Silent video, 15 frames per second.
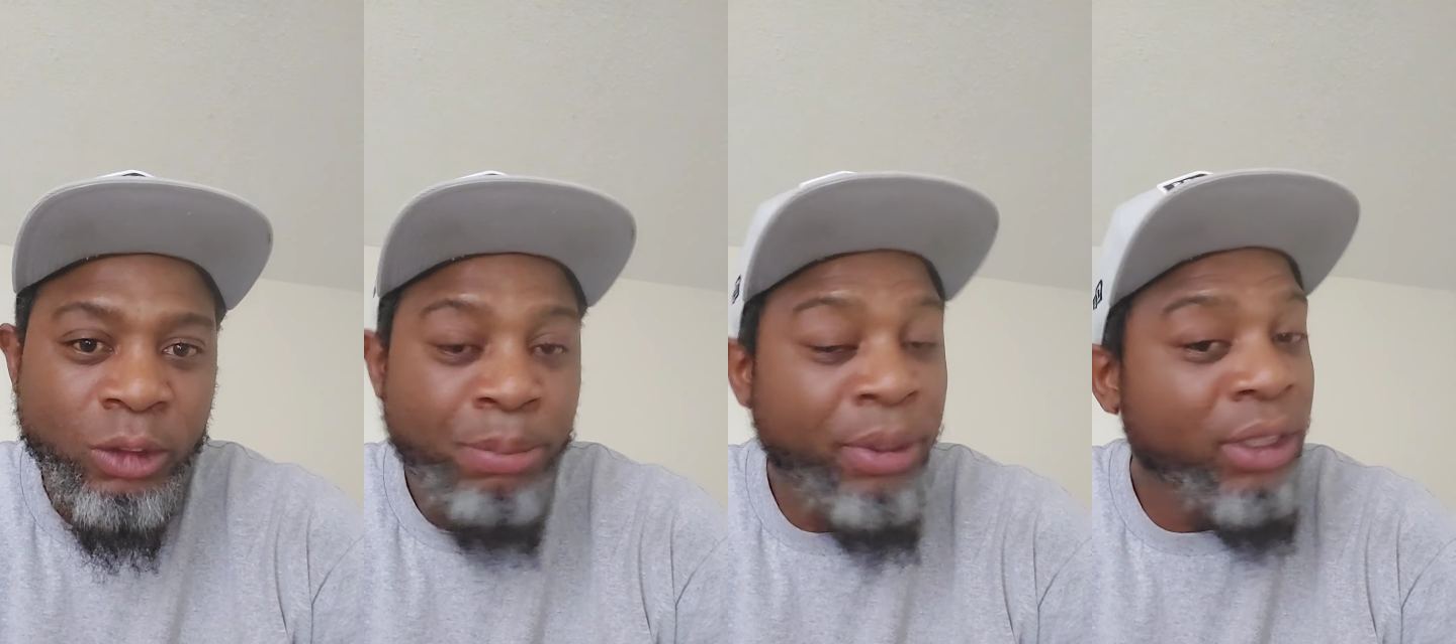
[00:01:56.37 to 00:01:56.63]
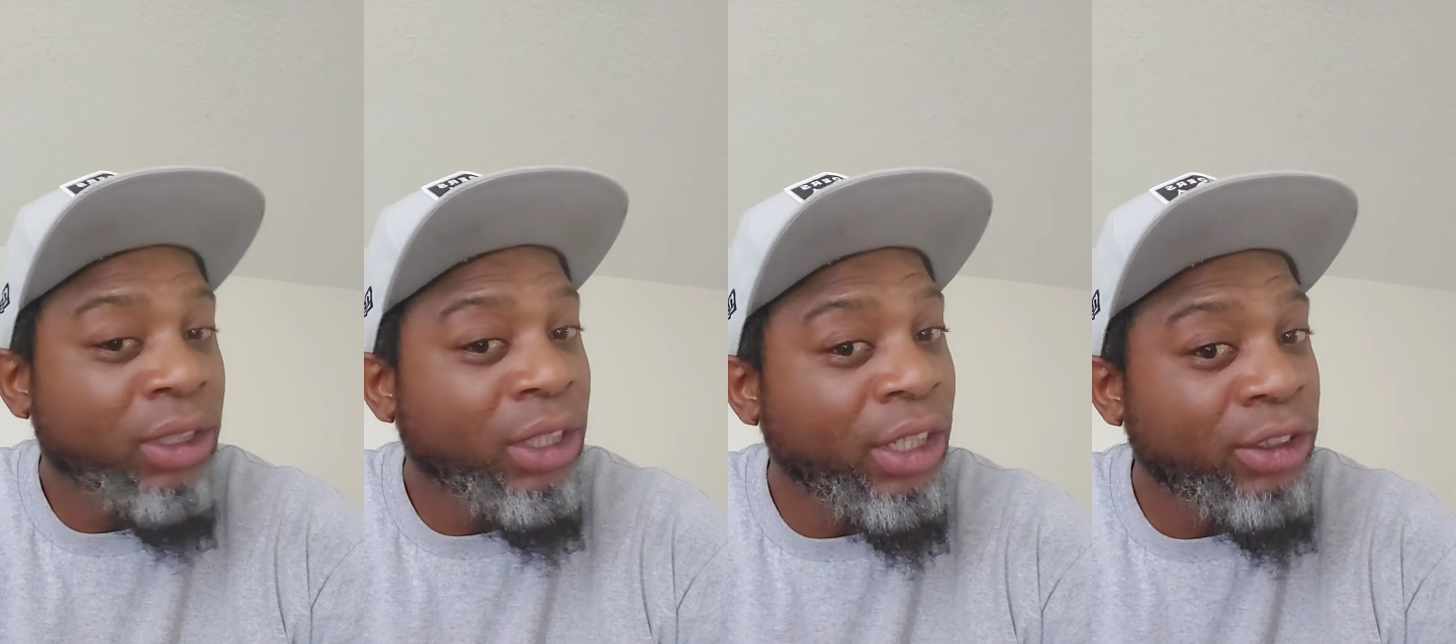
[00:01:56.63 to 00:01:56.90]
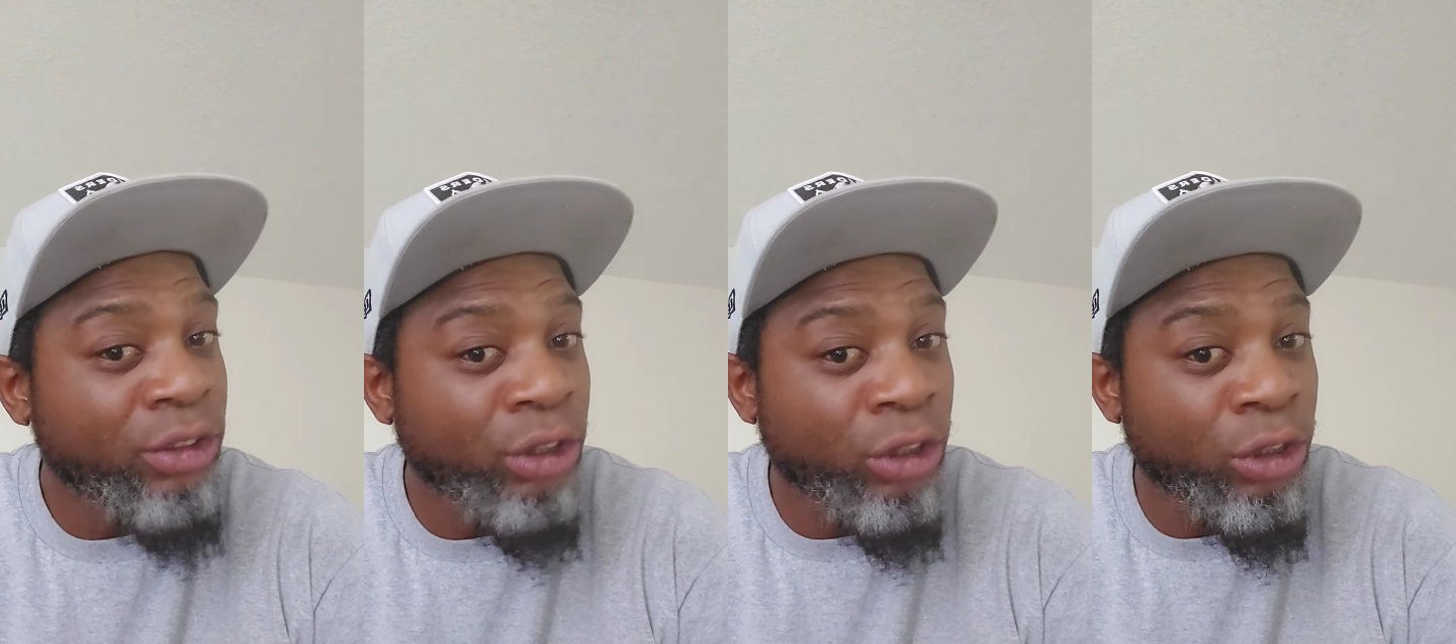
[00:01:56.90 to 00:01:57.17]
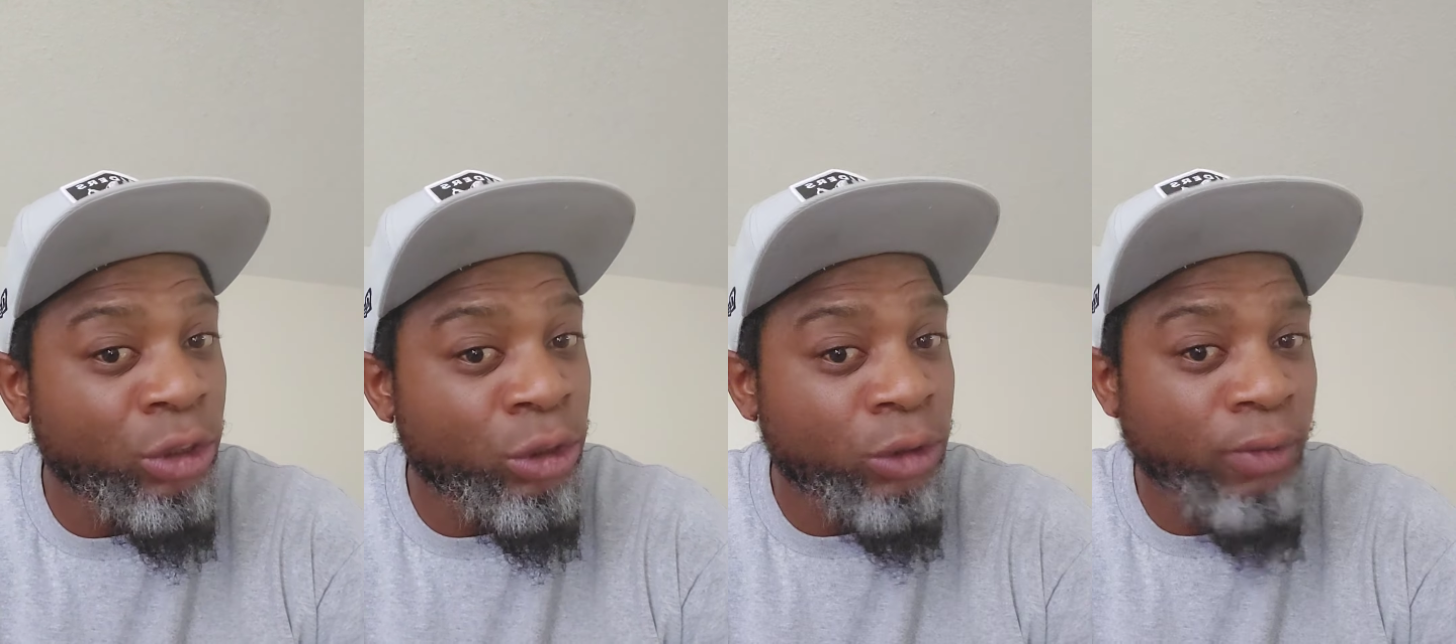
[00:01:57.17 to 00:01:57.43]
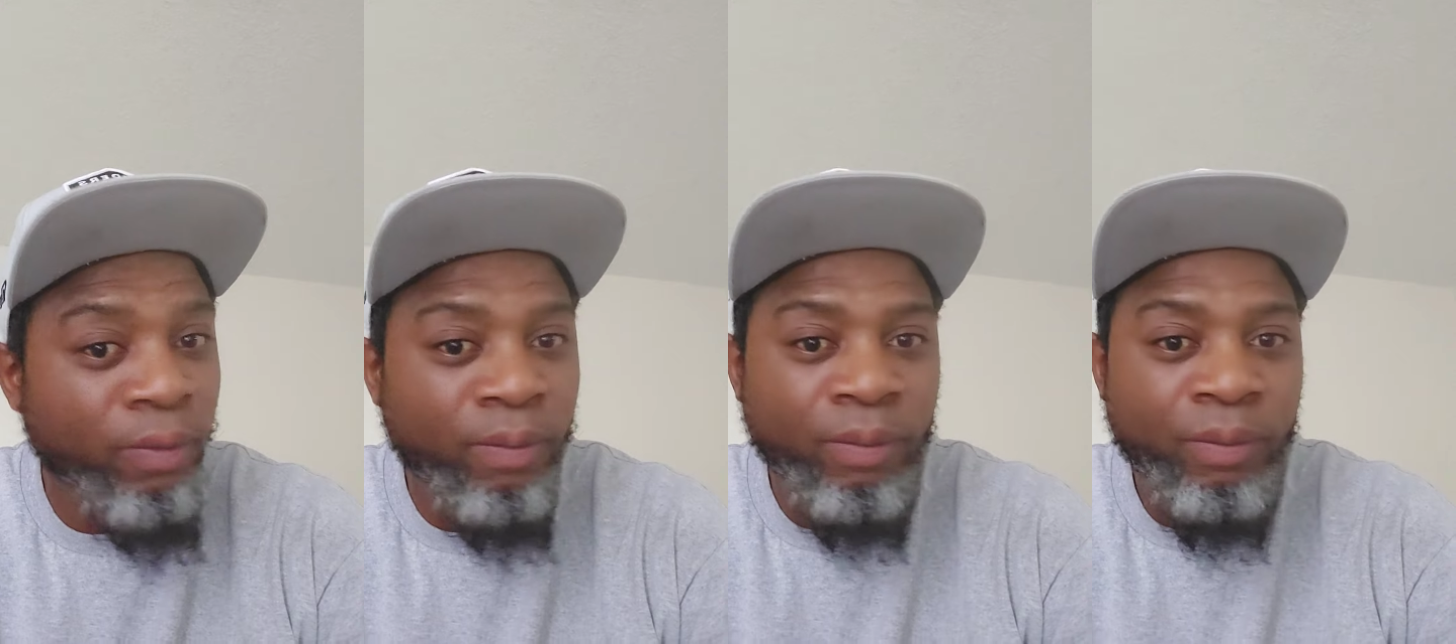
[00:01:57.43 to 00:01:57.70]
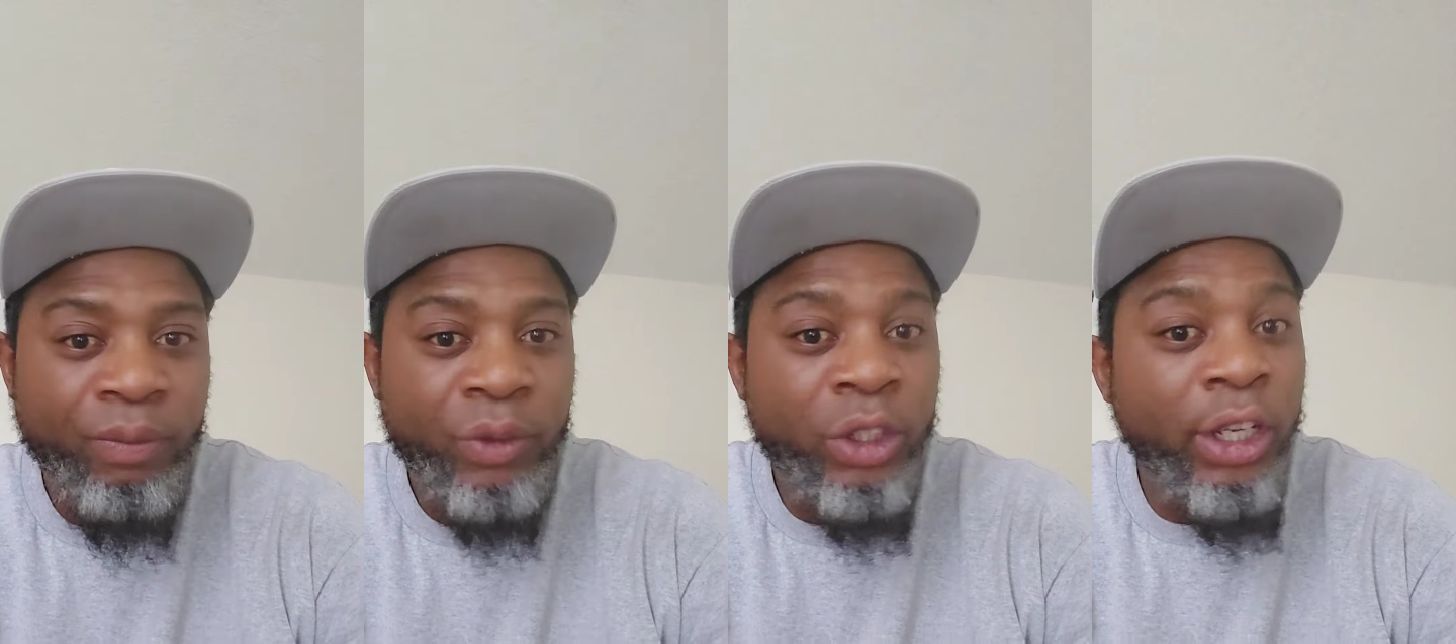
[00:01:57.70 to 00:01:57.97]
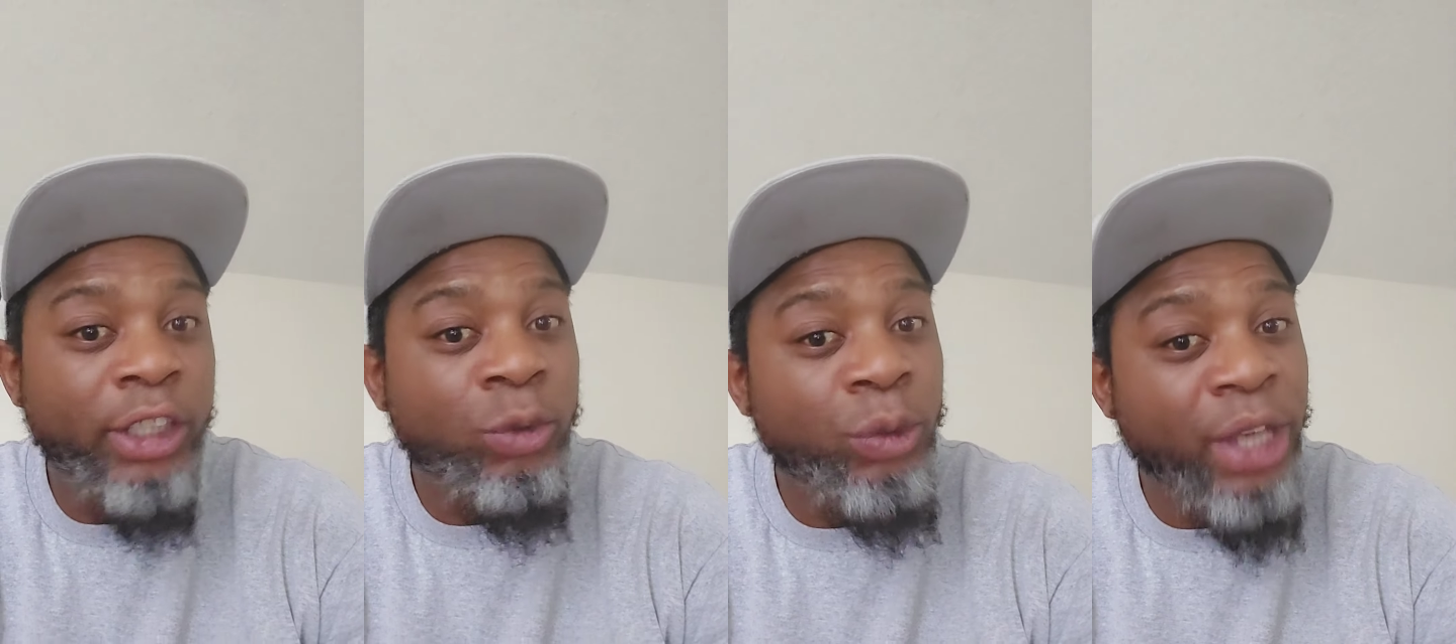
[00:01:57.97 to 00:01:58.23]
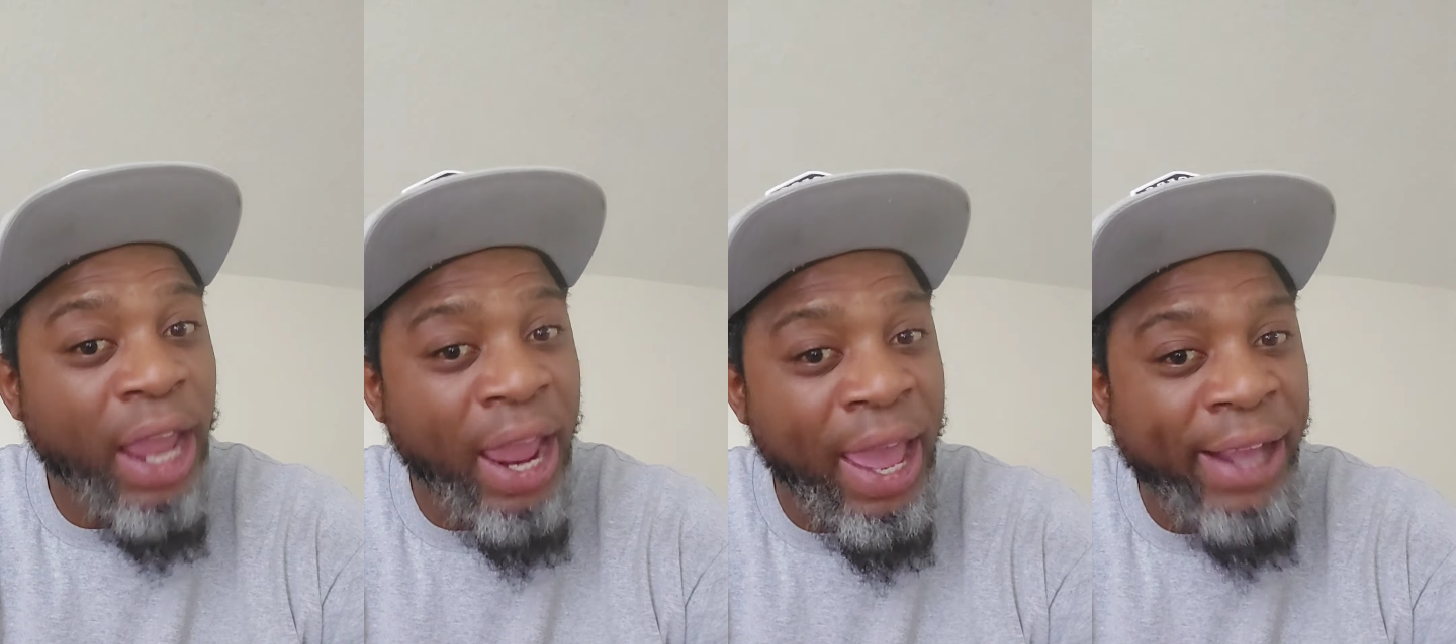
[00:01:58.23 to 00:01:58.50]
But this dude does
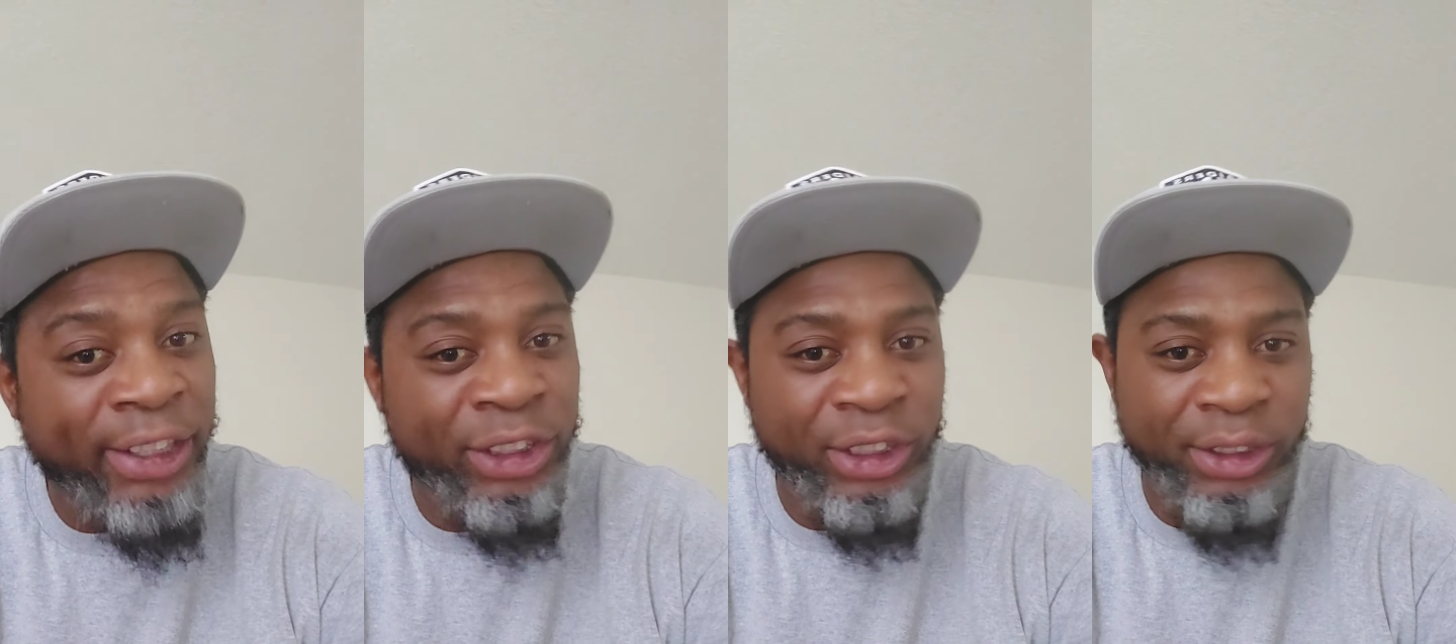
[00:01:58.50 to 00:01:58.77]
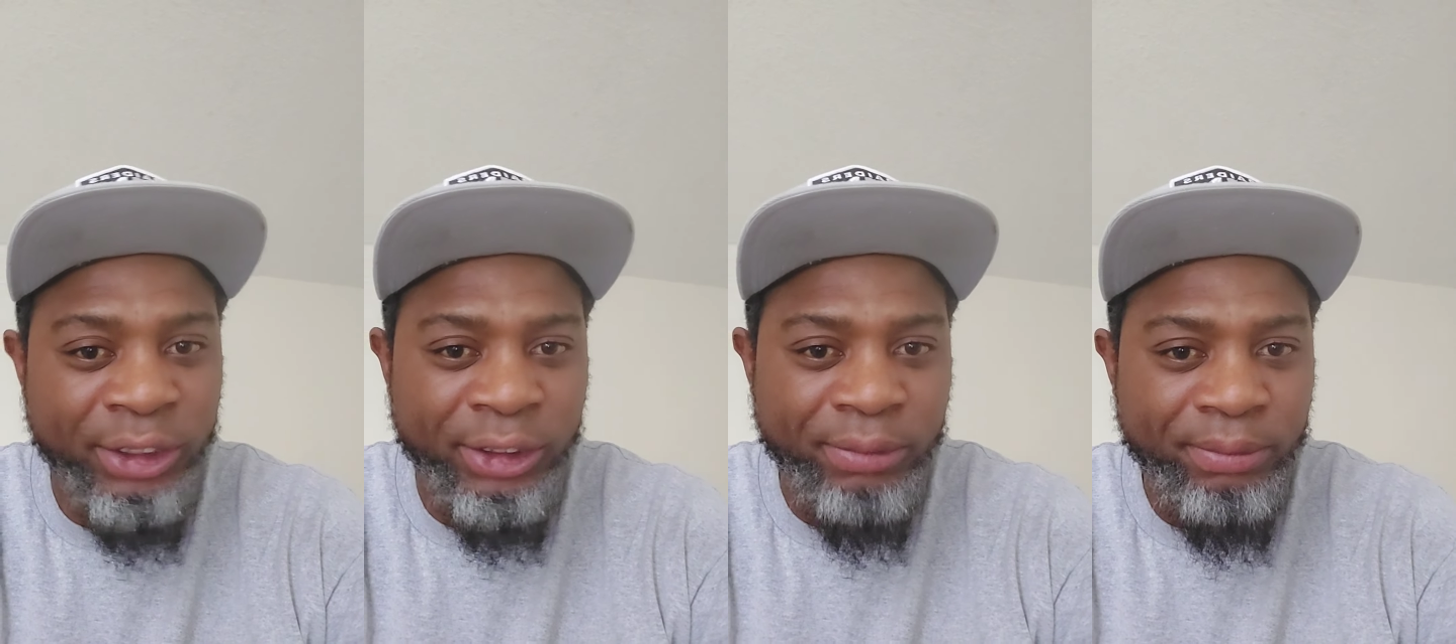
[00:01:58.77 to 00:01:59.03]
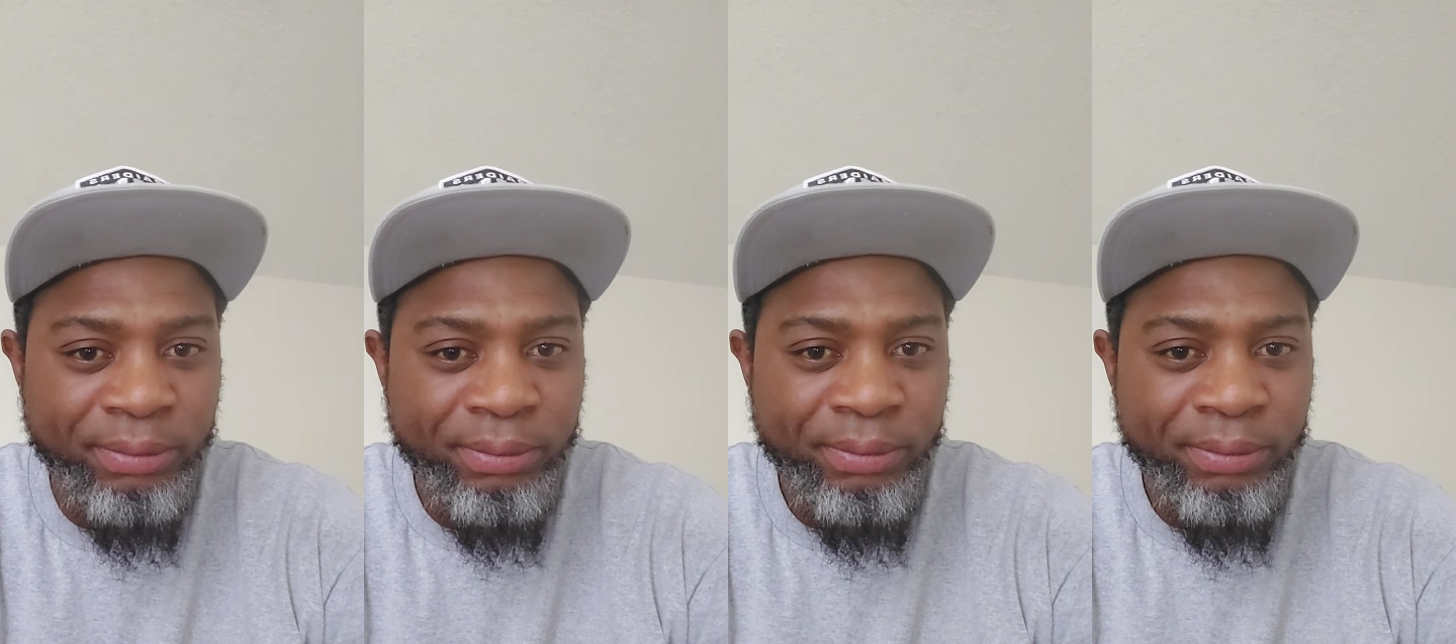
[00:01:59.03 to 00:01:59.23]
reactions.